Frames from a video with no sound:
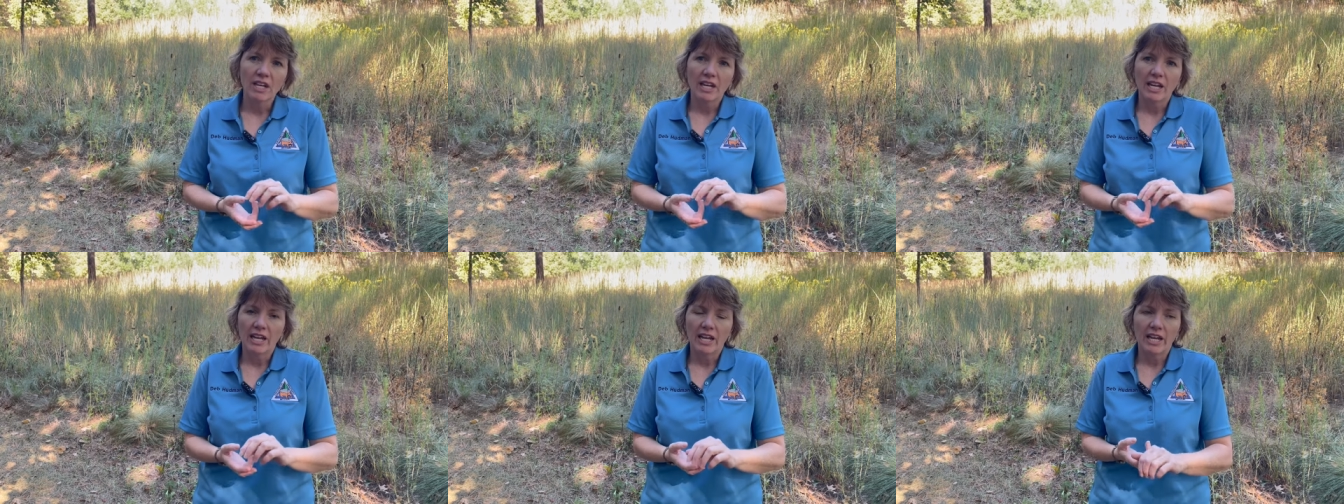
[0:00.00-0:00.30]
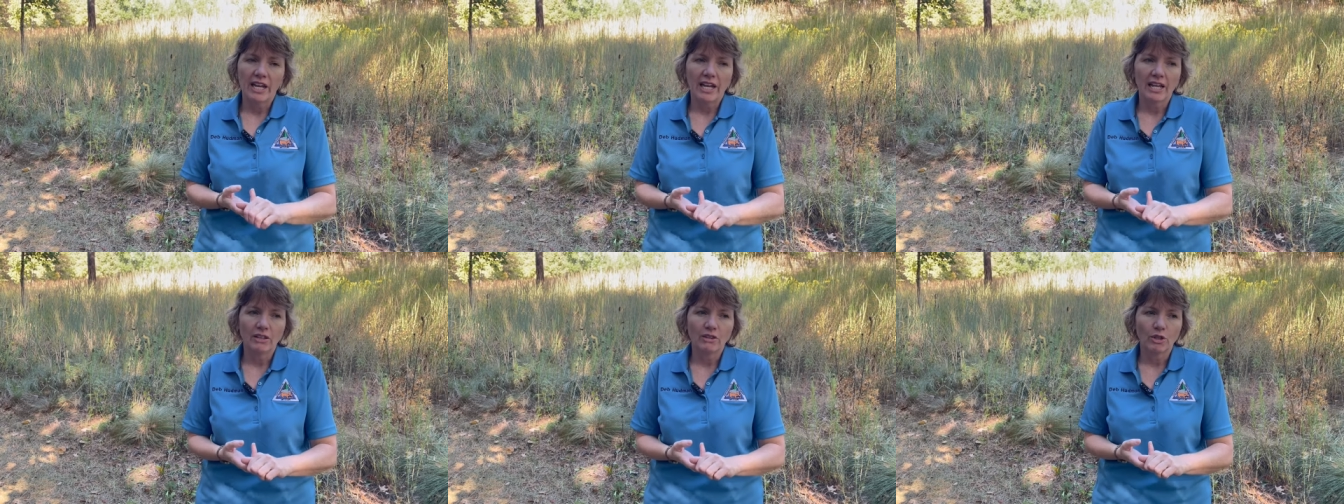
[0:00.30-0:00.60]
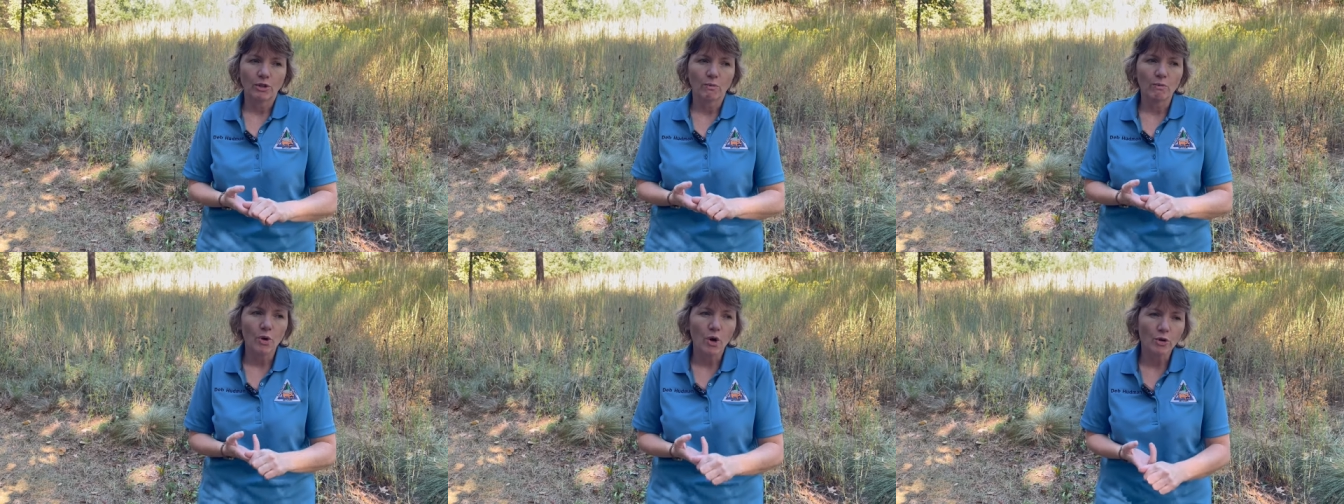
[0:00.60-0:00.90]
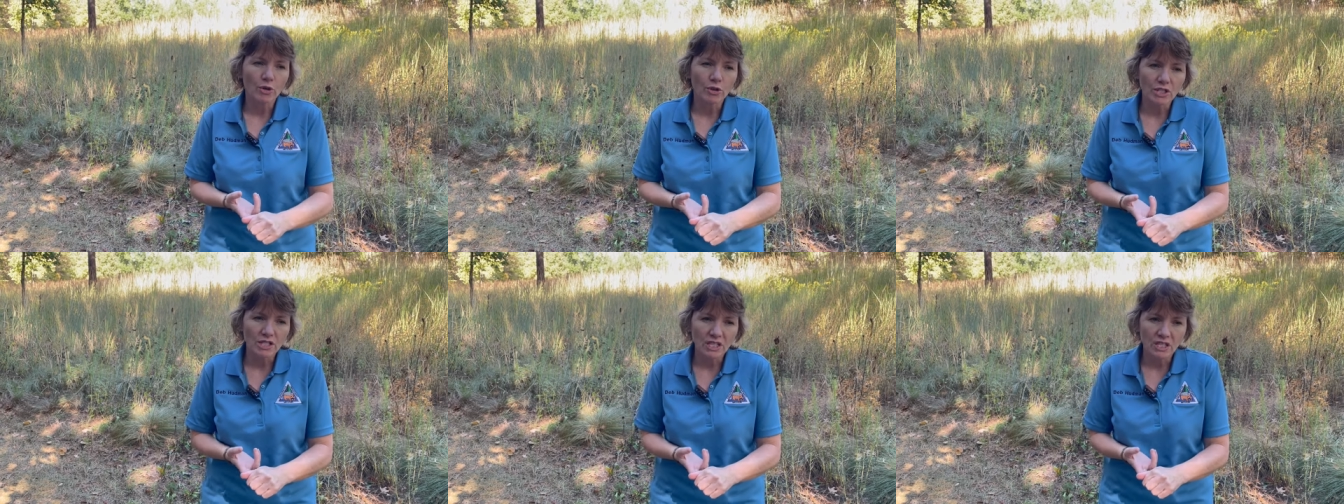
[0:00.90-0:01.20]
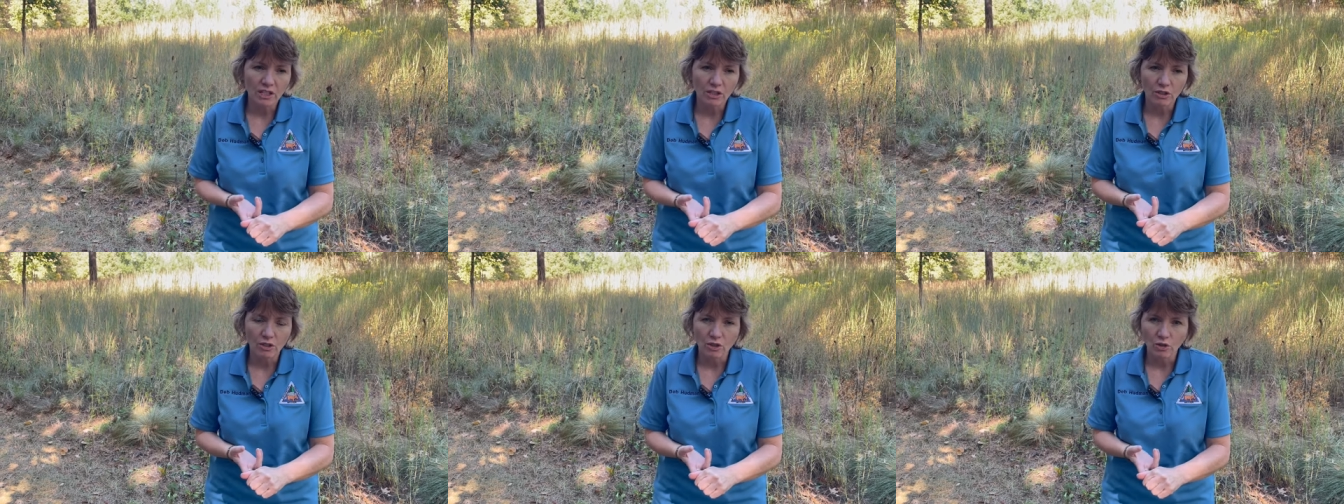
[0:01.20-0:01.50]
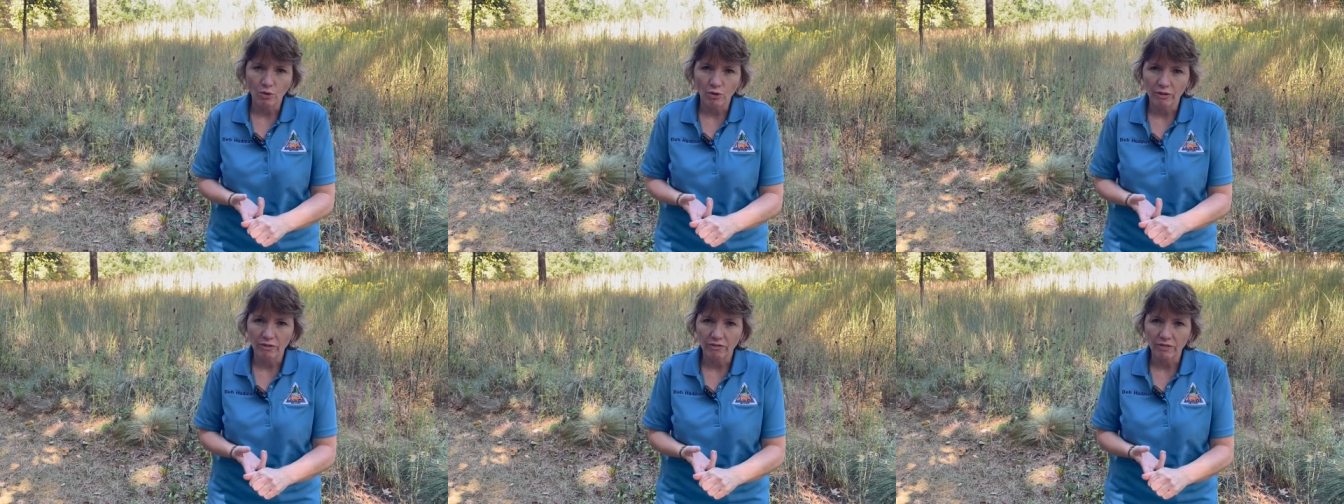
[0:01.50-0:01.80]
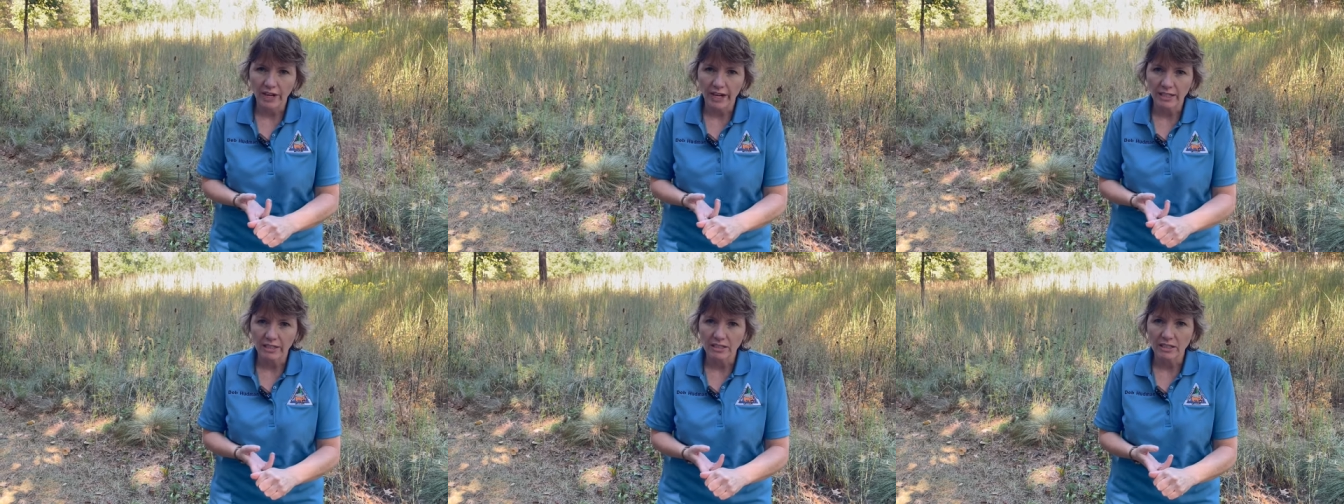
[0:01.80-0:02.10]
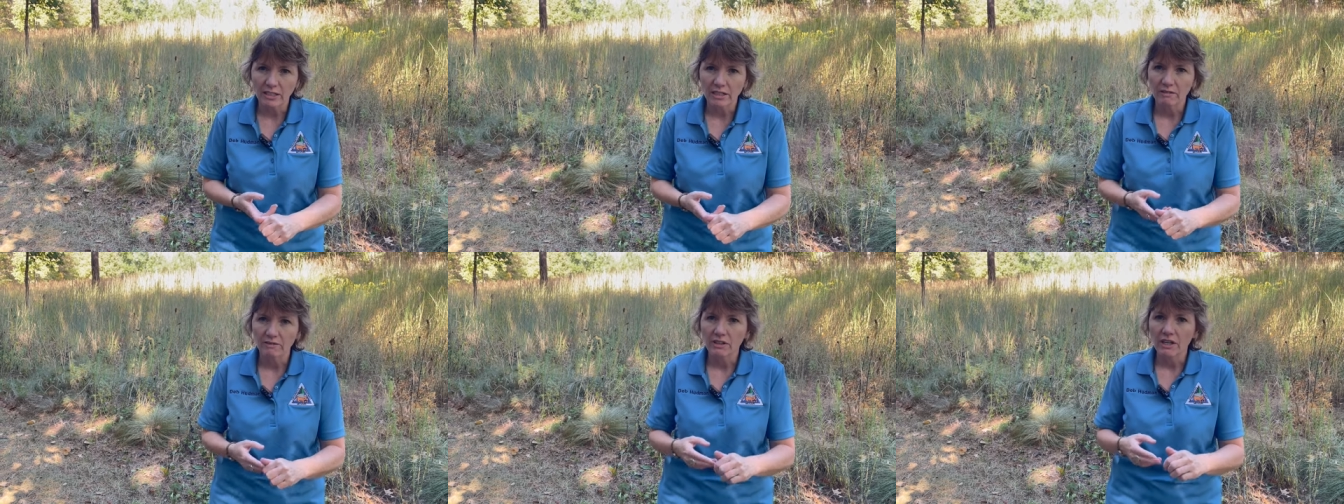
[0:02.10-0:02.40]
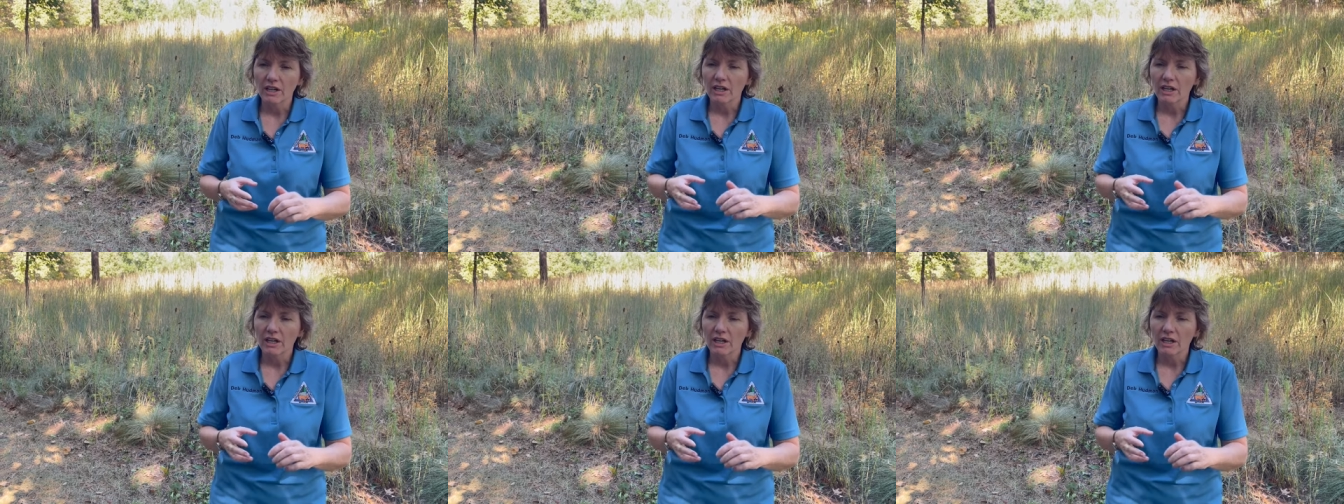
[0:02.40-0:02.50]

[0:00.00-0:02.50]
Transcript: and their motor skills are affected.